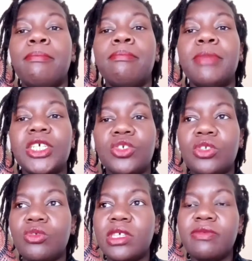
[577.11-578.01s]
make sure
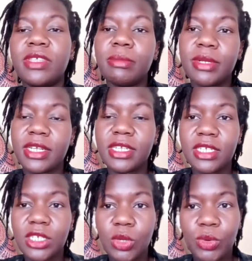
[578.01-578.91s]
to give them
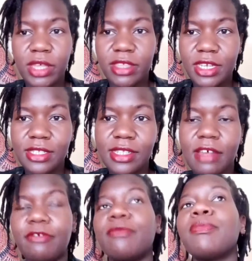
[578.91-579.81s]
credit where they deserve.